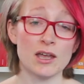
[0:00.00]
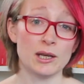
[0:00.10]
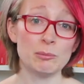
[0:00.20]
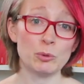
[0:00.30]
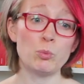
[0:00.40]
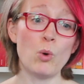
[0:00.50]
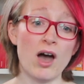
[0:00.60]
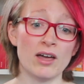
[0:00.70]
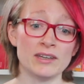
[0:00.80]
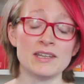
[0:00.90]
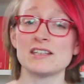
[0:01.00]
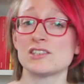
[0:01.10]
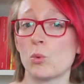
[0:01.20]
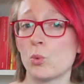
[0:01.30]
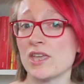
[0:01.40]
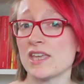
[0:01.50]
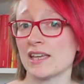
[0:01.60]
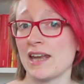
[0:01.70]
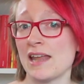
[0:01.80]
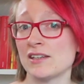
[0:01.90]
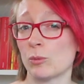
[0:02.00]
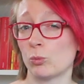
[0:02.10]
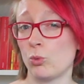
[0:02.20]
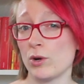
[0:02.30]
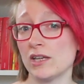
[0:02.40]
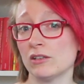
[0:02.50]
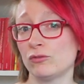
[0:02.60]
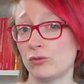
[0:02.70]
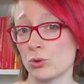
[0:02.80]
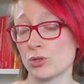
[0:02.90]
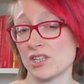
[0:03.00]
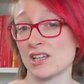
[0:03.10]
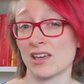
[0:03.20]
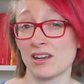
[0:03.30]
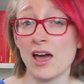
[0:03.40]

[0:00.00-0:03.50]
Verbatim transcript: Number one is that we can end up reinforcing an